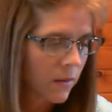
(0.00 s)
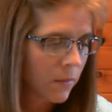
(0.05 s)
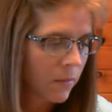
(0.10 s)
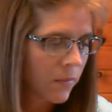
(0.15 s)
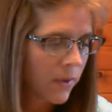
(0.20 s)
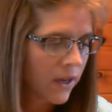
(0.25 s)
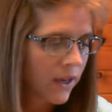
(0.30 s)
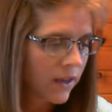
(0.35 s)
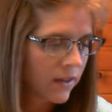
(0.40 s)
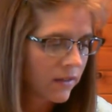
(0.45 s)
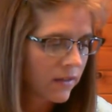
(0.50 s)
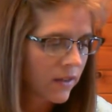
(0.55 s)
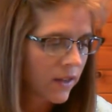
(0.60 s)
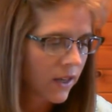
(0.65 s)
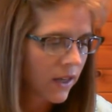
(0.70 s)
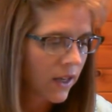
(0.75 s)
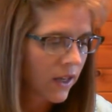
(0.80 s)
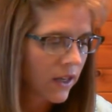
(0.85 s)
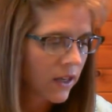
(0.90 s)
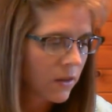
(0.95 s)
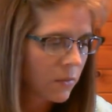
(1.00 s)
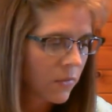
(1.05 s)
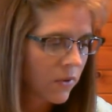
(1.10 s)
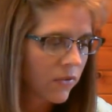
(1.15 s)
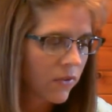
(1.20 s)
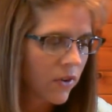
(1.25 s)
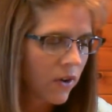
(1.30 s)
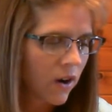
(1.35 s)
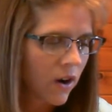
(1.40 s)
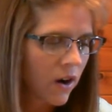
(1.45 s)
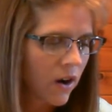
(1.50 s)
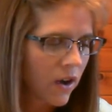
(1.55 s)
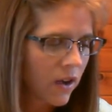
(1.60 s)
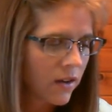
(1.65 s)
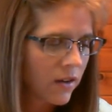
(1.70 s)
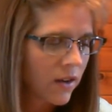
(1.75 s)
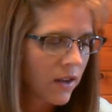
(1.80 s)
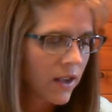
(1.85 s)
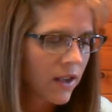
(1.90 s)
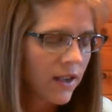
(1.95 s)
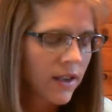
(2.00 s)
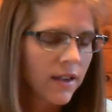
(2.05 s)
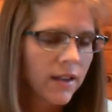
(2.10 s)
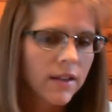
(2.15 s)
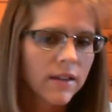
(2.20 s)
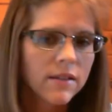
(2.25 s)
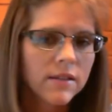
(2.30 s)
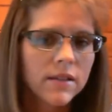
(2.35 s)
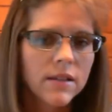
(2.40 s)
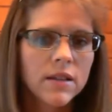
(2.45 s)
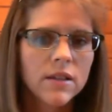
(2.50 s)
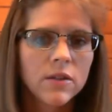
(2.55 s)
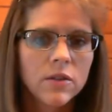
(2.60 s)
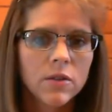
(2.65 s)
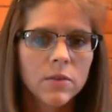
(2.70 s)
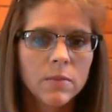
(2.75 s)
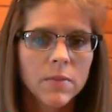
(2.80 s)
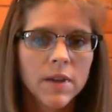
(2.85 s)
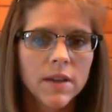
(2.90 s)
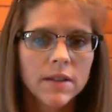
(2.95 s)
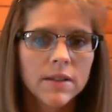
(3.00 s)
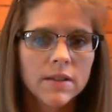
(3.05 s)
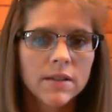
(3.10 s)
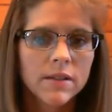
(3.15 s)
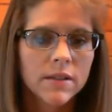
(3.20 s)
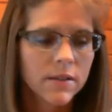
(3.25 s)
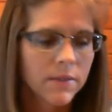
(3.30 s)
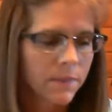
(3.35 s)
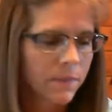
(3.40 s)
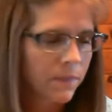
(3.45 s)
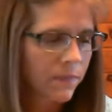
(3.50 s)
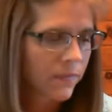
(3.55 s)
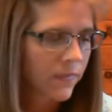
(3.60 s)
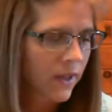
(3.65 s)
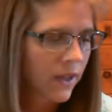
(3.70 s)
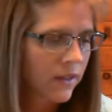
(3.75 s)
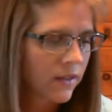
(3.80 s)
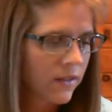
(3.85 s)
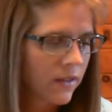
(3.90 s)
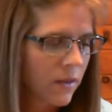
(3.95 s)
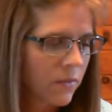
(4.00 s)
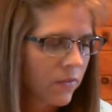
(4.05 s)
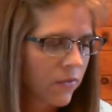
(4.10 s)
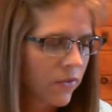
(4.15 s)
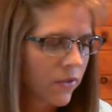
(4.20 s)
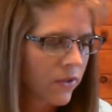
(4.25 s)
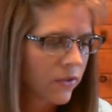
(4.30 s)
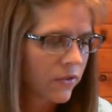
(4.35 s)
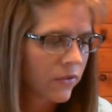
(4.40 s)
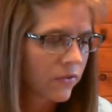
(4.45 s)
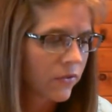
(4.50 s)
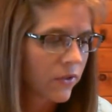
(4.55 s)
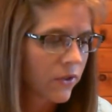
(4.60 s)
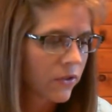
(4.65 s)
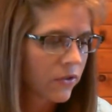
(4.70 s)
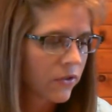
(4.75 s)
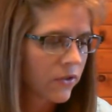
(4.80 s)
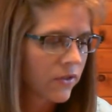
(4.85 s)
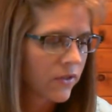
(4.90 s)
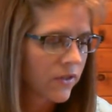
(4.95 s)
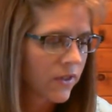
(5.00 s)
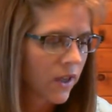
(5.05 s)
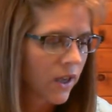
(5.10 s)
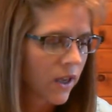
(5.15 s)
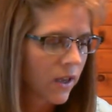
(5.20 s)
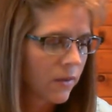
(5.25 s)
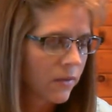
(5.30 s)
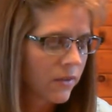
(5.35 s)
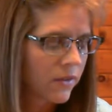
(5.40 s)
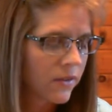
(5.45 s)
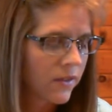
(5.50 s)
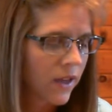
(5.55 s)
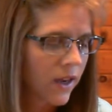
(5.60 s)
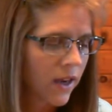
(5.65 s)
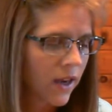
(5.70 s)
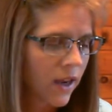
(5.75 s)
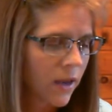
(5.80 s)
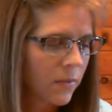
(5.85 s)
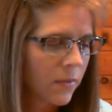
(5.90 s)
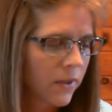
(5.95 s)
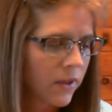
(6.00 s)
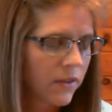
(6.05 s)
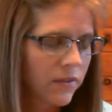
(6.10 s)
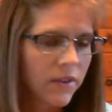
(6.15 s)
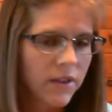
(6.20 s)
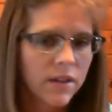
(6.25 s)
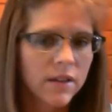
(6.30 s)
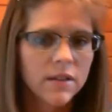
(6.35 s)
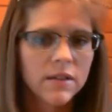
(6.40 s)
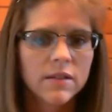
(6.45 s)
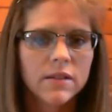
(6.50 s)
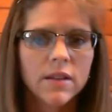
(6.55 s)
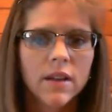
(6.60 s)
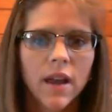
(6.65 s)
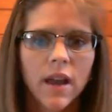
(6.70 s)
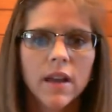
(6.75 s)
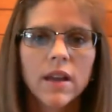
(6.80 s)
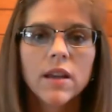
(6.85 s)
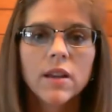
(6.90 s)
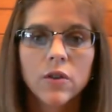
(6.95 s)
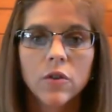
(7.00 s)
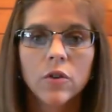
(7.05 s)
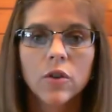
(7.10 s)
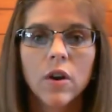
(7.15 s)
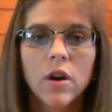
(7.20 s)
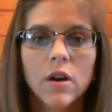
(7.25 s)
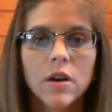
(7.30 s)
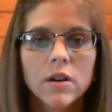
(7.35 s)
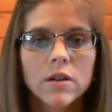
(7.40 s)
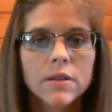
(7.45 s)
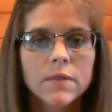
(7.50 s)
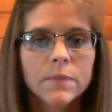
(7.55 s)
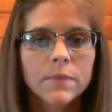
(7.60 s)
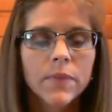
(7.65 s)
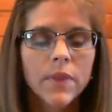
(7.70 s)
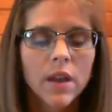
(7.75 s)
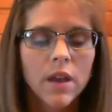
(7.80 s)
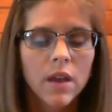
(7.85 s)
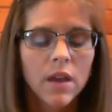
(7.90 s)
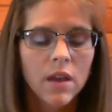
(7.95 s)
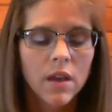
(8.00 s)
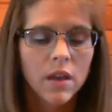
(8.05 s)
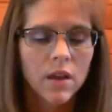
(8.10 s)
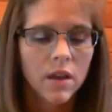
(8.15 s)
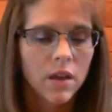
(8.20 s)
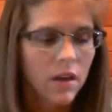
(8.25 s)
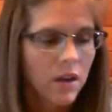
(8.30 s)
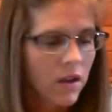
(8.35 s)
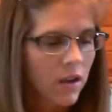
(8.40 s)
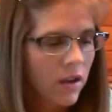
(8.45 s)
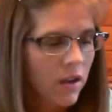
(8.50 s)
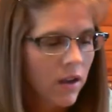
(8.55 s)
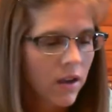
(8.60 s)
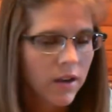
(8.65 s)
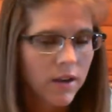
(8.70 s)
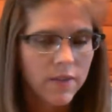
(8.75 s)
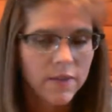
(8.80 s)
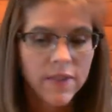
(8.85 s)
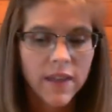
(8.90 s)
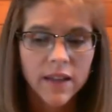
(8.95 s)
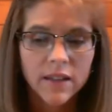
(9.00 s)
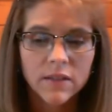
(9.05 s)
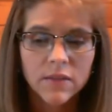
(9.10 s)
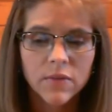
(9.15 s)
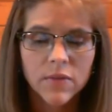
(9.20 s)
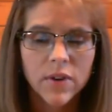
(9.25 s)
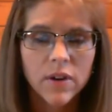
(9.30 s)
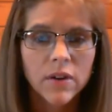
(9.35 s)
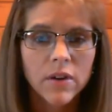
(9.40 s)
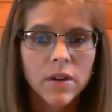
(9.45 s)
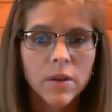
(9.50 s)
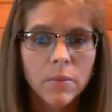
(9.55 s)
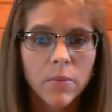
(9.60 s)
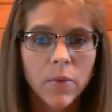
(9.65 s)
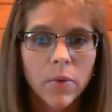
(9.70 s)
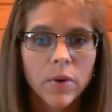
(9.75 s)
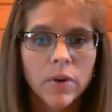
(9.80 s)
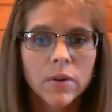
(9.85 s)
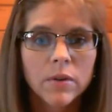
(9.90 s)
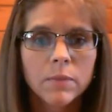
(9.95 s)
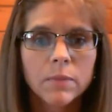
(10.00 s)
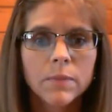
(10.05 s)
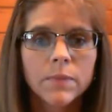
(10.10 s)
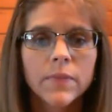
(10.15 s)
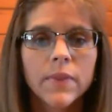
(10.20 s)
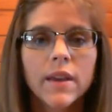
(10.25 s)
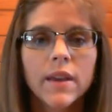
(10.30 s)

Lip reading: because the kingdom of God is in your midst. And some versions say, I believe, that it's in your heart. And that's very important.